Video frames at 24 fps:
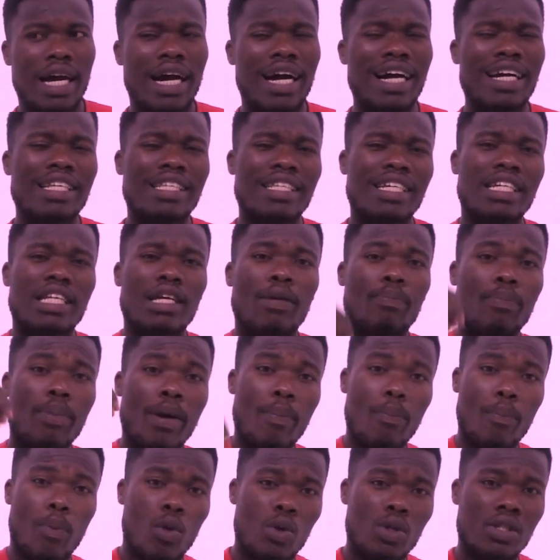And check the
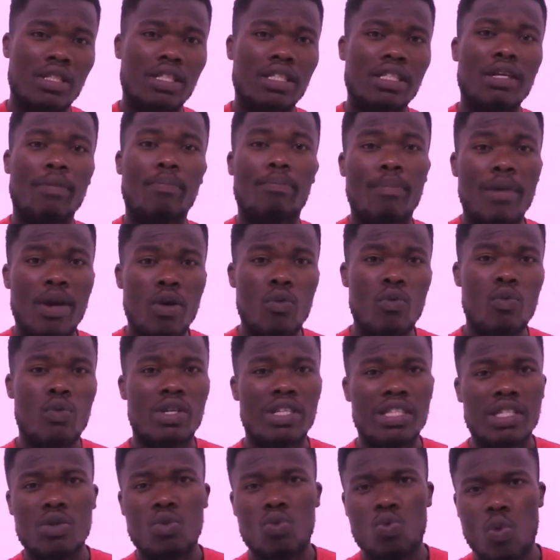purpose, the main
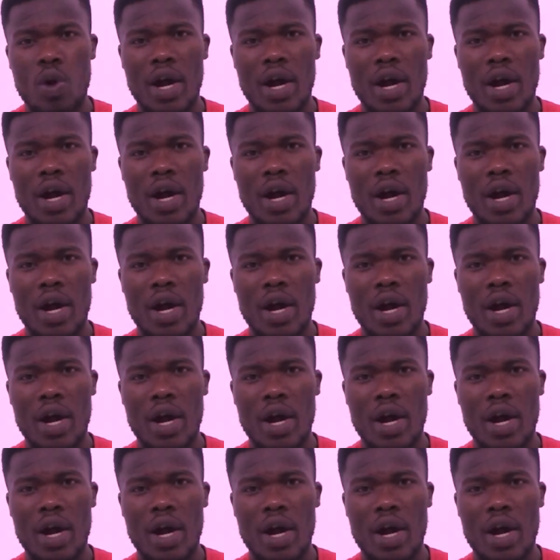reason